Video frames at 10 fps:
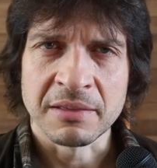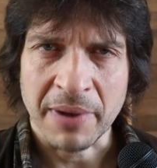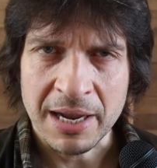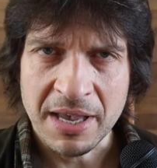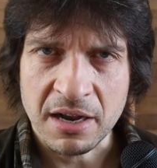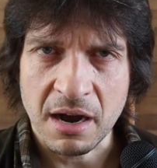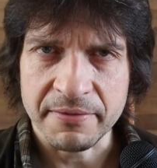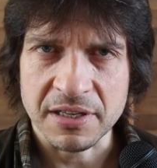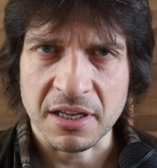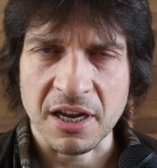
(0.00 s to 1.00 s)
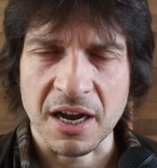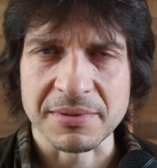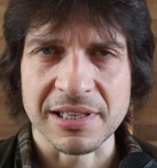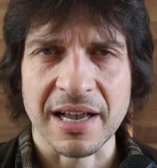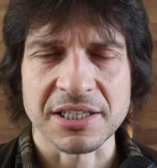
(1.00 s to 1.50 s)

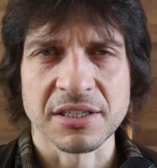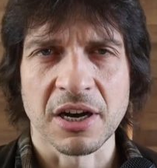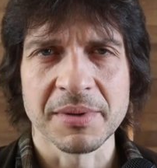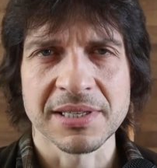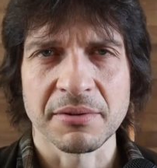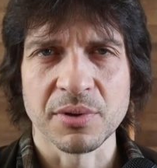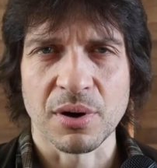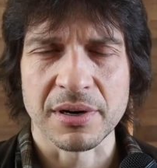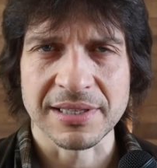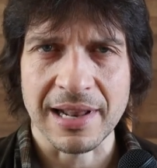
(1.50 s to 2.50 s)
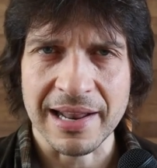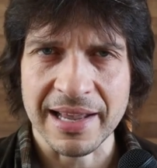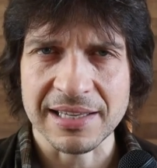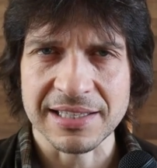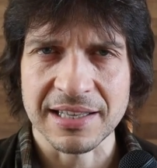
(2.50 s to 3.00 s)
BuyMeACoffee.com/Tommy'sOutdoors. The
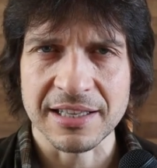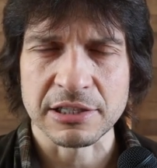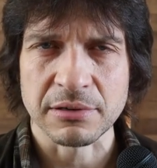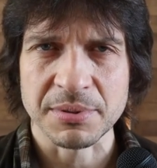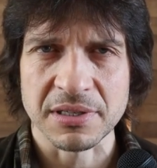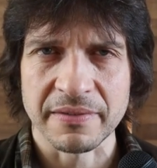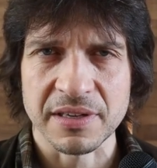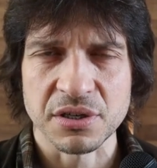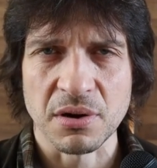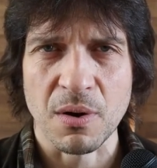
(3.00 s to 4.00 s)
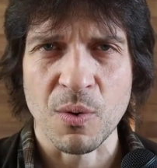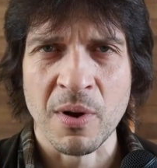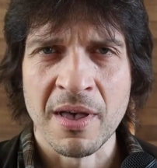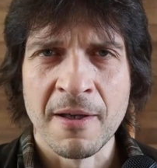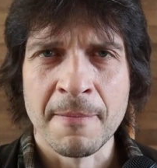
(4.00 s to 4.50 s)
link is in the description of the
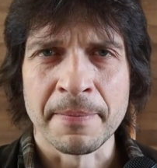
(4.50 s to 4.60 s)
show.